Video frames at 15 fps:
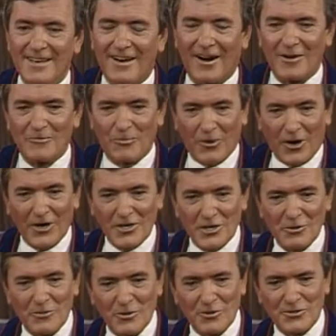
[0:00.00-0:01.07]

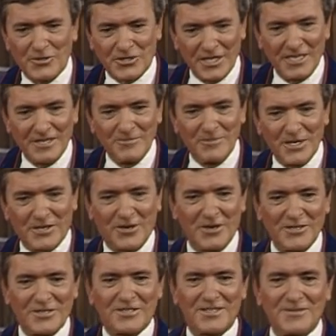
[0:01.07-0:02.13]
unpardonable sin
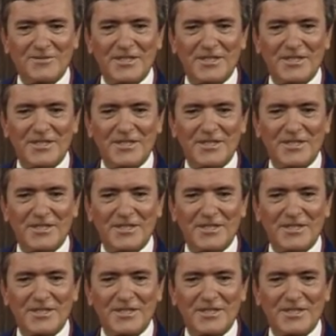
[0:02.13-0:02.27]
because